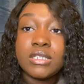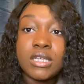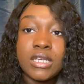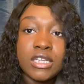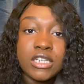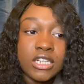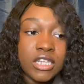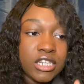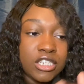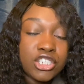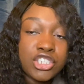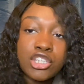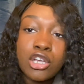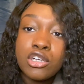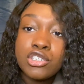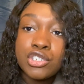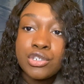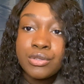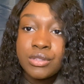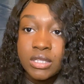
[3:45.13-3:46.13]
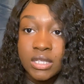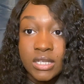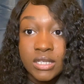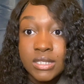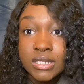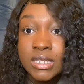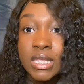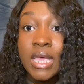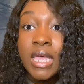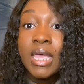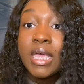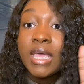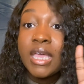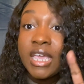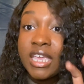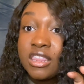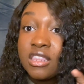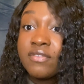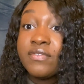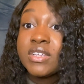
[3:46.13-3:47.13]
it shows you things
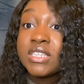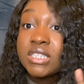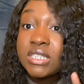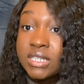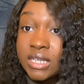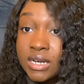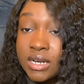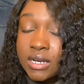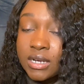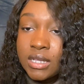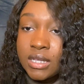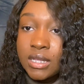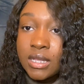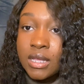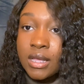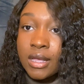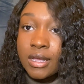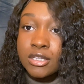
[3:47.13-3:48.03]
in the vicinity.